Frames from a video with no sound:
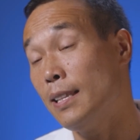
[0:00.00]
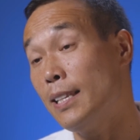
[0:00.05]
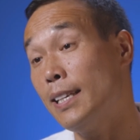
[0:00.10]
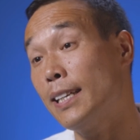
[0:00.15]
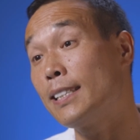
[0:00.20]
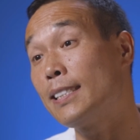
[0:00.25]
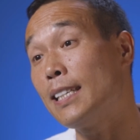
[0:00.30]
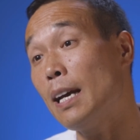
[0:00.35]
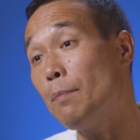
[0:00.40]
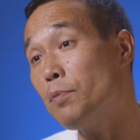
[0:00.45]
The
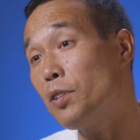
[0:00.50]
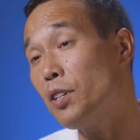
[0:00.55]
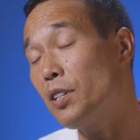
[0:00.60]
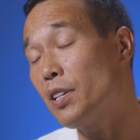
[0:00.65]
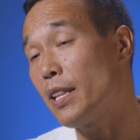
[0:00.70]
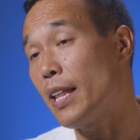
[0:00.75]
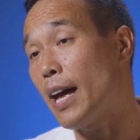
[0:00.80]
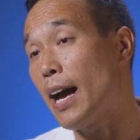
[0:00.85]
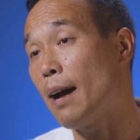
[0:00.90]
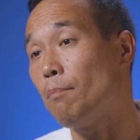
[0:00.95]
exception
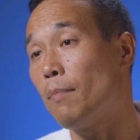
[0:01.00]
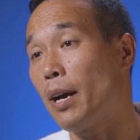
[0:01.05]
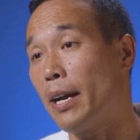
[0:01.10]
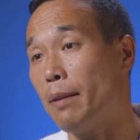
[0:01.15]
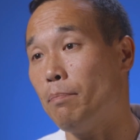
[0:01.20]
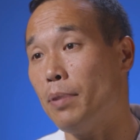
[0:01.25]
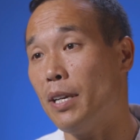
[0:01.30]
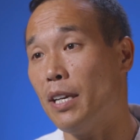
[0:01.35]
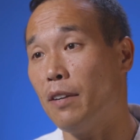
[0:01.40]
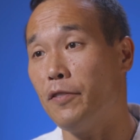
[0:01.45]
to that
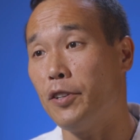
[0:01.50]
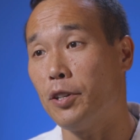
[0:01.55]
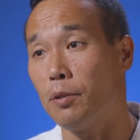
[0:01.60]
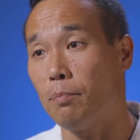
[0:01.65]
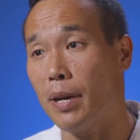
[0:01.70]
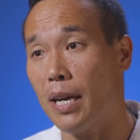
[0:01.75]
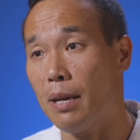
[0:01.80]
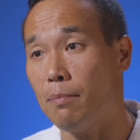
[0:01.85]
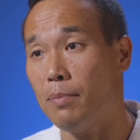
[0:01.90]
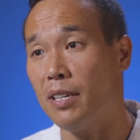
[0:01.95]
might be if your
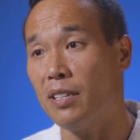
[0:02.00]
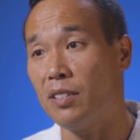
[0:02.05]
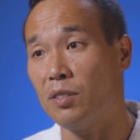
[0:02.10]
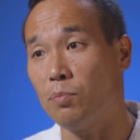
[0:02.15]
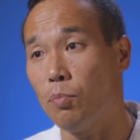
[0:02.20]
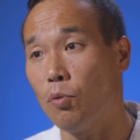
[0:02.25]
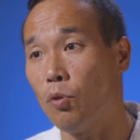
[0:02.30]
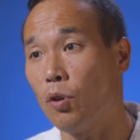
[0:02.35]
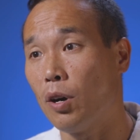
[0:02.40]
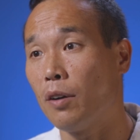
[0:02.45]
baby is
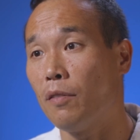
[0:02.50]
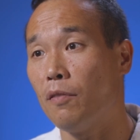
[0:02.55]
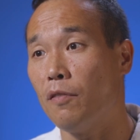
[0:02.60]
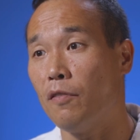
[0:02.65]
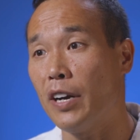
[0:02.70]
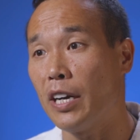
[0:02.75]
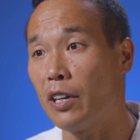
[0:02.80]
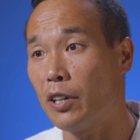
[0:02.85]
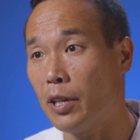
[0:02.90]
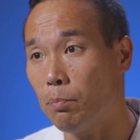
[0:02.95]
born
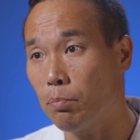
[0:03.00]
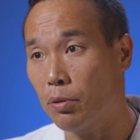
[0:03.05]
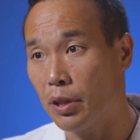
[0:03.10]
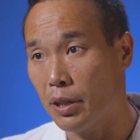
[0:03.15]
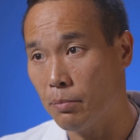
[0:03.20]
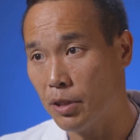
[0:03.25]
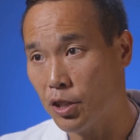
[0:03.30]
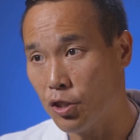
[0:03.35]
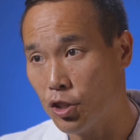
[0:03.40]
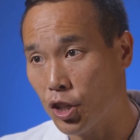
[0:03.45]
very
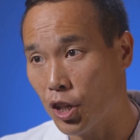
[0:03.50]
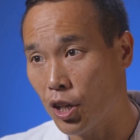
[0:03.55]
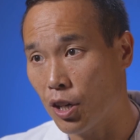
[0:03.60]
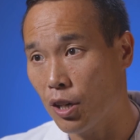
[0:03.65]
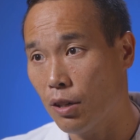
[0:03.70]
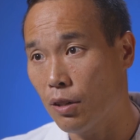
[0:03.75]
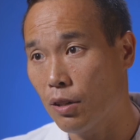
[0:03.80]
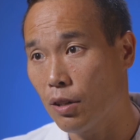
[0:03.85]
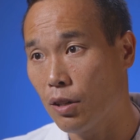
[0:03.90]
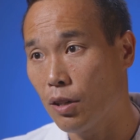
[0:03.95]

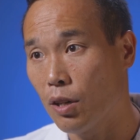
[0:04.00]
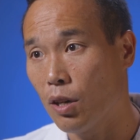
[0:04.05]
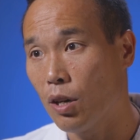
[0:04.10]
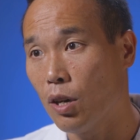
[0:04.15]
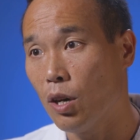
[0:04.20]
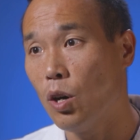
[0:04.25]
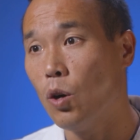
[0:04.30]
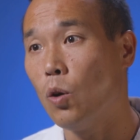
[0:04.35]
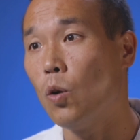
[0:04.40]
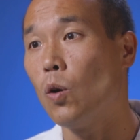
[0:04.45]
premature
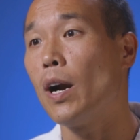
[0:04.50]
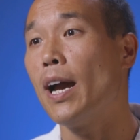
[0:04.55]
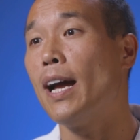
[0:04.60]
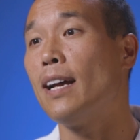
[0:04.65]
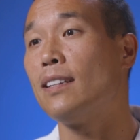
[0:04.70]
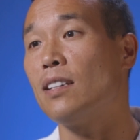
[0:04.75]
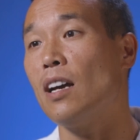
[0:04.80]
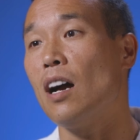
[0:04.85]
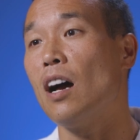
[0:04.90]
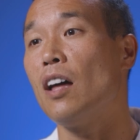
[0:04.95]
or
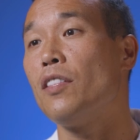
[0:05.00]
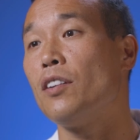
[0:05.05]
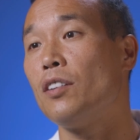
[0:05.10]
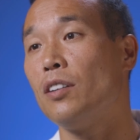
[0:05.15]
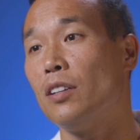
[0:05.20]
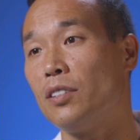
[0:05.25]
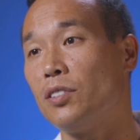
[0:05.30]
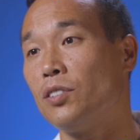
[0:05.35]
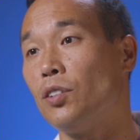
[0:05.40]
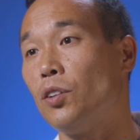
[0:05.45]
has
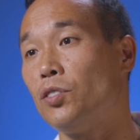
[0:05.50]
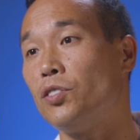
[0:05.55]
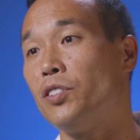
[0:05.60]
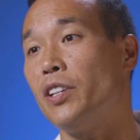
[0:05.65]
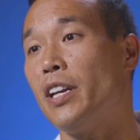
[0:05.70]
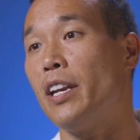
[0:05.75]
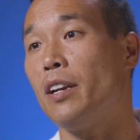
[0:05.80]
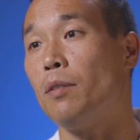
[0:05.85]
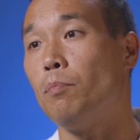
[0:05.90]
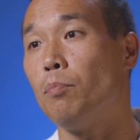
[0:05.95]
other
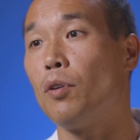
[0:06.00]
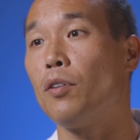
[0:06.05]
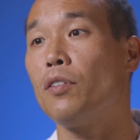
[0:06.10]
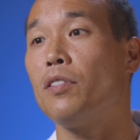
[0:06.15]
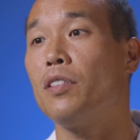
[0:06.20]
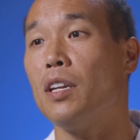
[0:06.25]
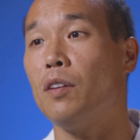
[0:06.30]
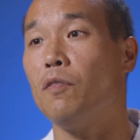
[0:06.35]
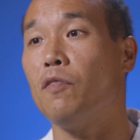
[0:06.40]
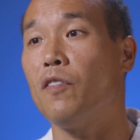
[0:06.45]
associated
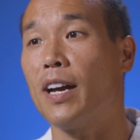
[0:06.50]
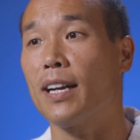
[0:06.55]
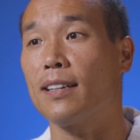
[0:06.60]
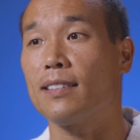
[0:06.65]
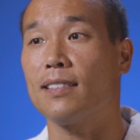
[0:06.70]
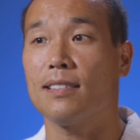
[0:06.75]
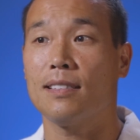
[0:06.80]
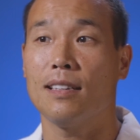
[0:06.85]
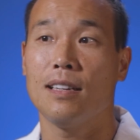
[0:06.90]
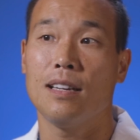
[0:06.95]
birth
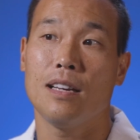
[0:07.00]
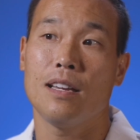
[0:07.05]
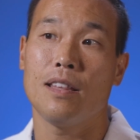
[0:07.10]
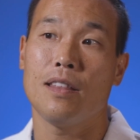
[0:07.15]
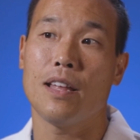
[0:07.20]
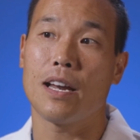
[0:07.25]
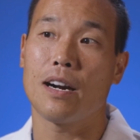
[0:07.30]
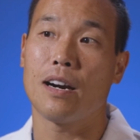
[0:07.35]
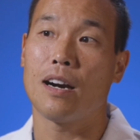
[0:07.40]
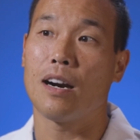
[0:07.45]
defects
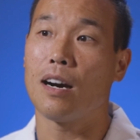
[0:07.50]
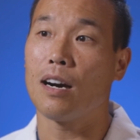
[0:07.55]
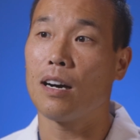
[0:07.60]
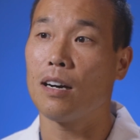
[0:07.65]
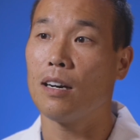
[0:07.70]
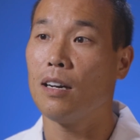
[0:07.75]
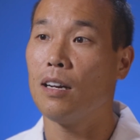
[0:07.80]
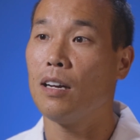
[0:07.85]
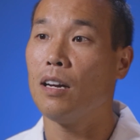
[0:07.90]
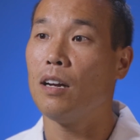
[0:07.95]
that
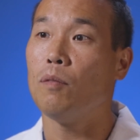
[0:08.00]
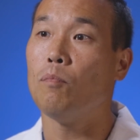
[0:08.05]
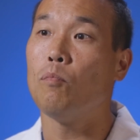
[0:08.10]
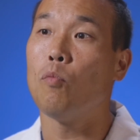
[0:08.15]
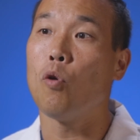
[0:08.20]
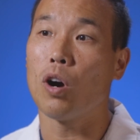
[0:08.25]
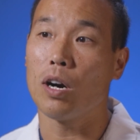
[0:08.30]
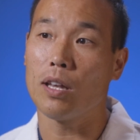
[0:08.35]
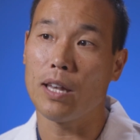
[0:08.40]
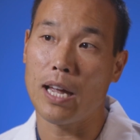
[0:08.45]
are
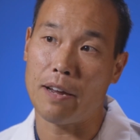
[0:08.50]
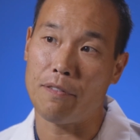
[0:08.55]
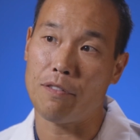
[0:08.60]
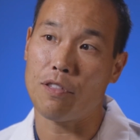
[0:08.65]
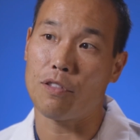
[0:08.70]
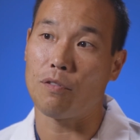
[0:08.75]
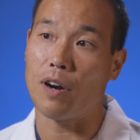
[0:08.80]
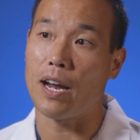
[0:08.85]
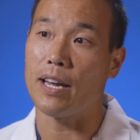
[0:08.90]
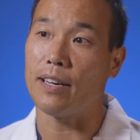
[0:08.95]
more life
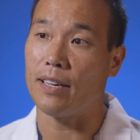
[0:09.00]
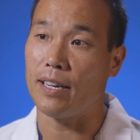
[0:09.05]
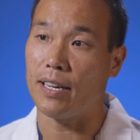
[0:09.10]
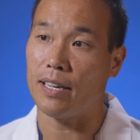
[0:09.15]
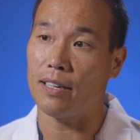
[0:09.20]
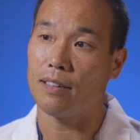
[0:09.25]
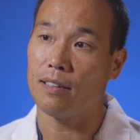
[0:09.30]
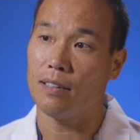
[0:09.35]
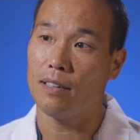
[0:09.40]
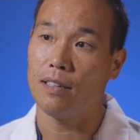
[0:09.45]
threatening.
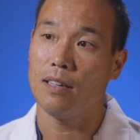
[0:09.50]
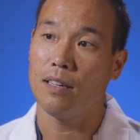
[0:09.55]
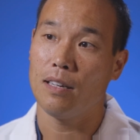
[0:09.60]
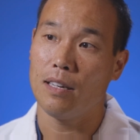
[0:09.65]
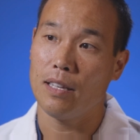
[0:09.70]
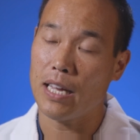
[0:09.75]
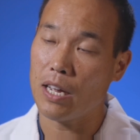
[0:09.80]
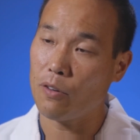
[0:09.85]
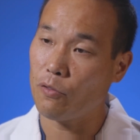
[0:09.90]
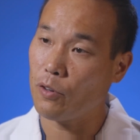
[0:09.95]

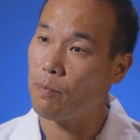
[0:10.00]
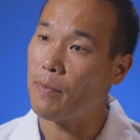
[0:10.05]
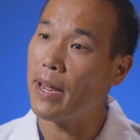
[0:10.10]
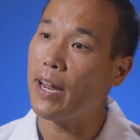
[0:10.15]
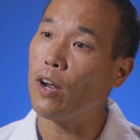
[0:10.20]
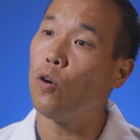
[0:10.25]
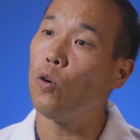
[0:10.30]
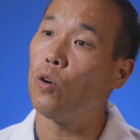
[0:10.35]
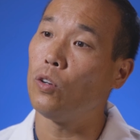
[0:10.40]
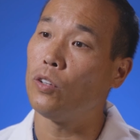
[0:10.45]
Then we
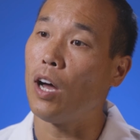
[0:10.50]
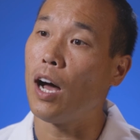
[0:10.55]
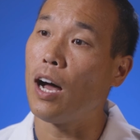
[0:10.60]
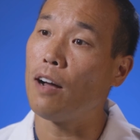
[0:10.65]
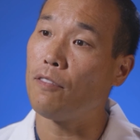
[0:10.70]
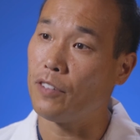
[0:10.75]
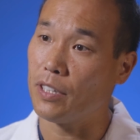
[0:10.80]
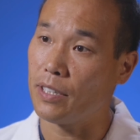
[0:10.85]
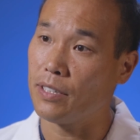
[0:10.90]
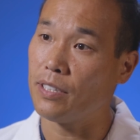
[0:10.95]
may hold
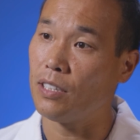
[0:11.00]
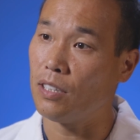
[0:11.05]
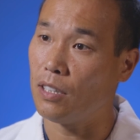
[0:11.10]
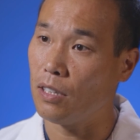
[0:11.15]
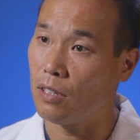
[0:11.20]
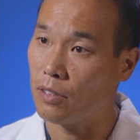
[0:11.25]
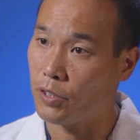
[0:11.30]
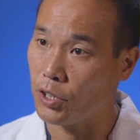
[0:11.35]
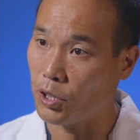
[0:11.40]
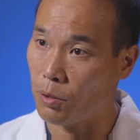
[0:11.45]
off
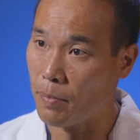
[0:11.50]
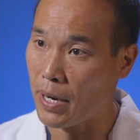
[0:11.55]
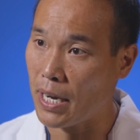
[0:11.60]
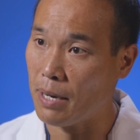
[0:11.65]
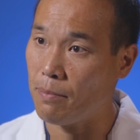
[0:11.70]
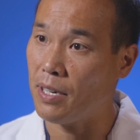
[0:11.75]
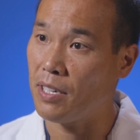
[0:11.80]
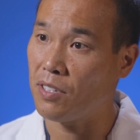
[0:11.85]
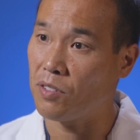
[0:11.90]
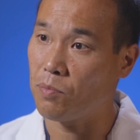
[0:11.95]
until your
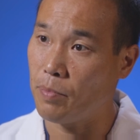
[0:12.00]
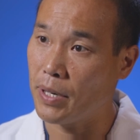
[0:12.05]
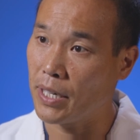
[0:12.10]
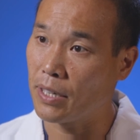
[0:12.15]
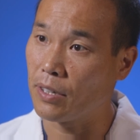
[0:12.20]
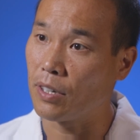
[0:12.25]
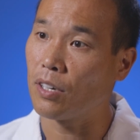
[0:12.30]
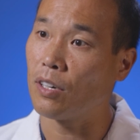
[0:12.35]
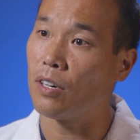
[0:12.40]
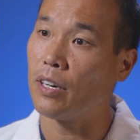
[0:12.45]
baby is
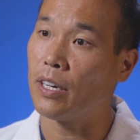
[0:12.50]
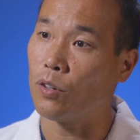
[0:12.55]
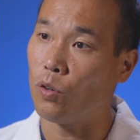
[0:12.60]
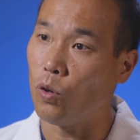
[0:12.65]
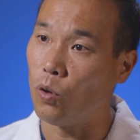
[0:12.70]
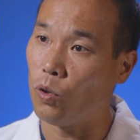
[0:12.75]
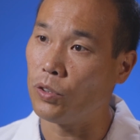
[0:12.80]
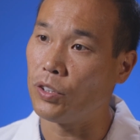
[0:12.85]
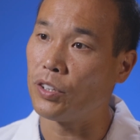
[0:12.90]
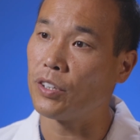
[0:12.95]
bigger and
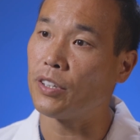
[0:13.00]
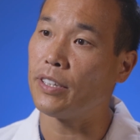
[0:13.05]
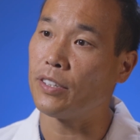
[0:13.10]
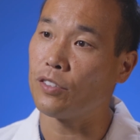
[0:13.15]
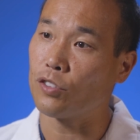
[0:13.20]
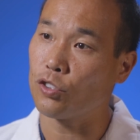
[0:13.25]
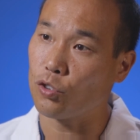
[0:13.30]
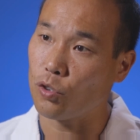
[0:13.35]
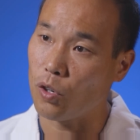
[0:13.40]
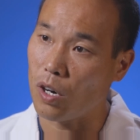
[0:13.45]
older
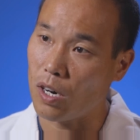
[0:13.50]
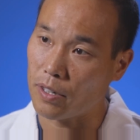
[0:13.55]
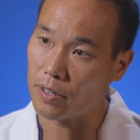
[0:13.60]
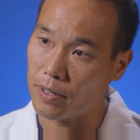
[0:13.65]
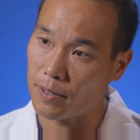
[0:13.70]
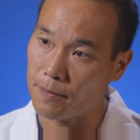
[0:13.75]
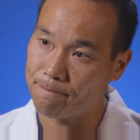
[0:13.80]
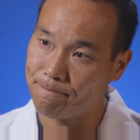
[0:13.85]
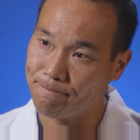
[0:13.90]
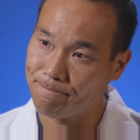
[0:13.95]
and
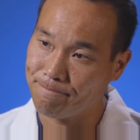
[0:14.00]
stronger.